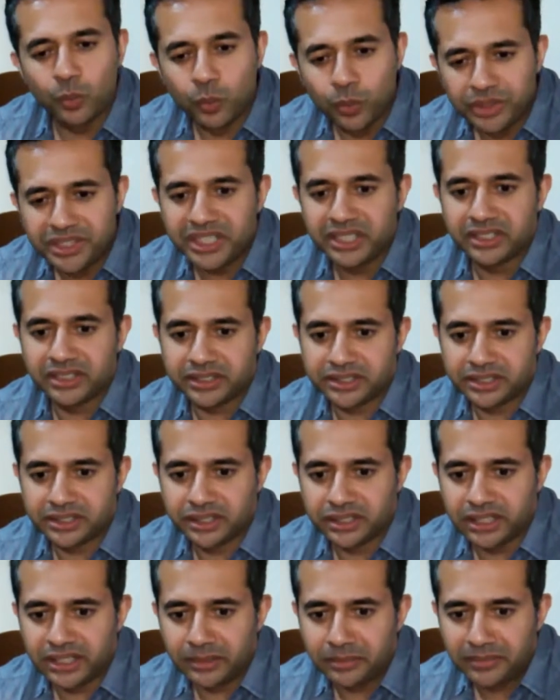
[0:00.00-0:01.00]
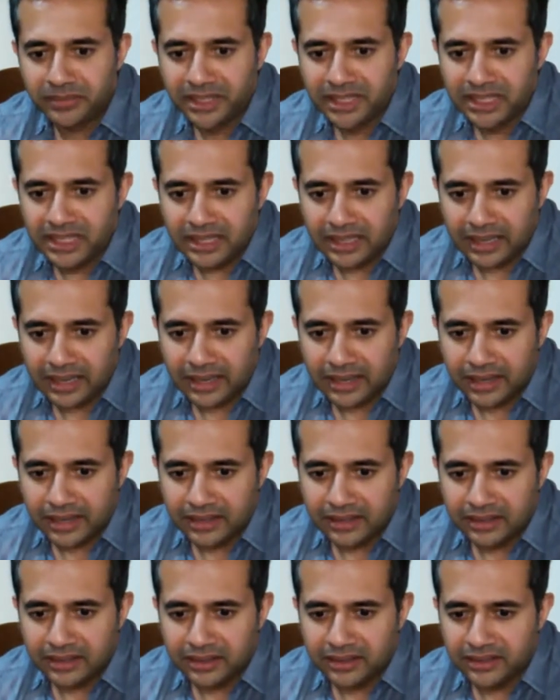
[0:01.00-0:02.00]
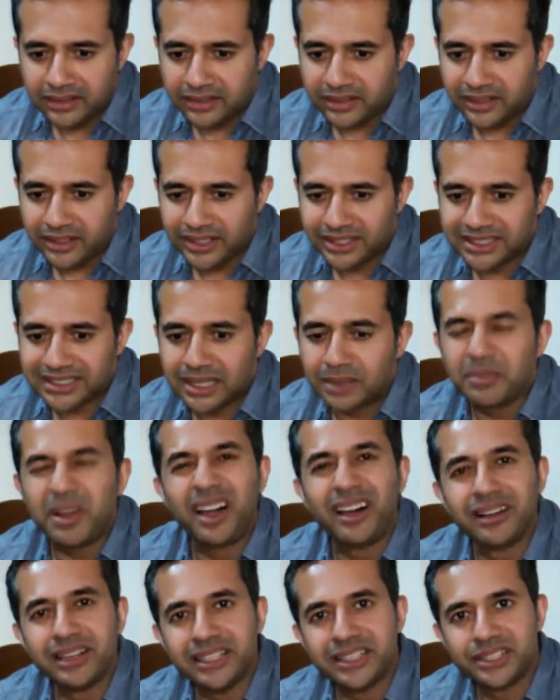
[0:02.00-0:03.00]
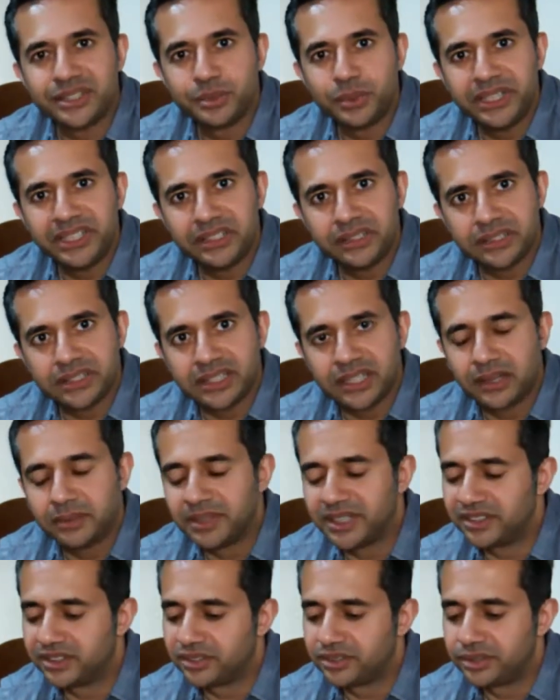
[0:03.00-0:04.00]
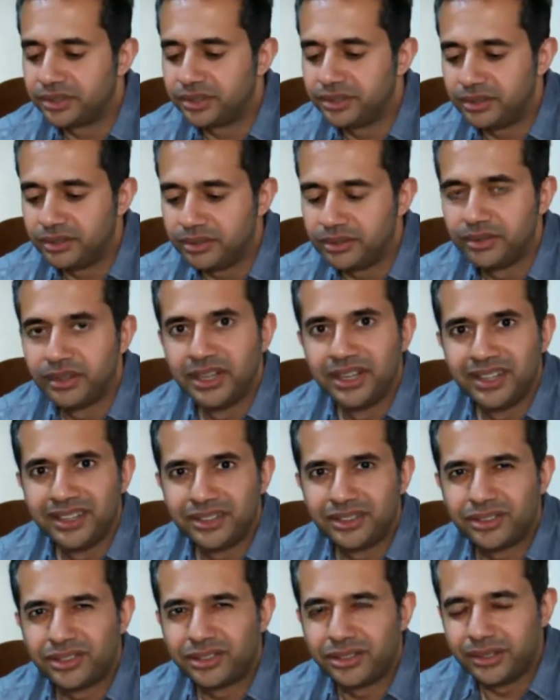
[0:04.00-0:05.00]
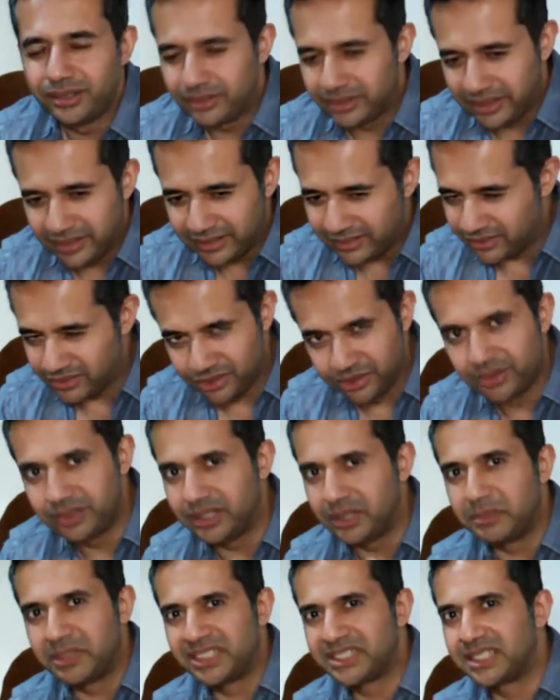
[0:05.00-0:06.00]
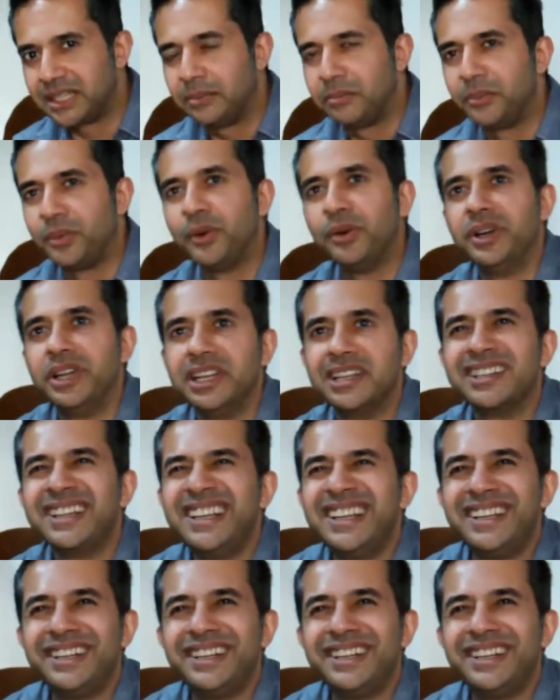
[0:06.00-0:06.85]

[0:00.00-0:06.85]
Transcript: a woodiness to them, and some honey sweetness coming through them at some point.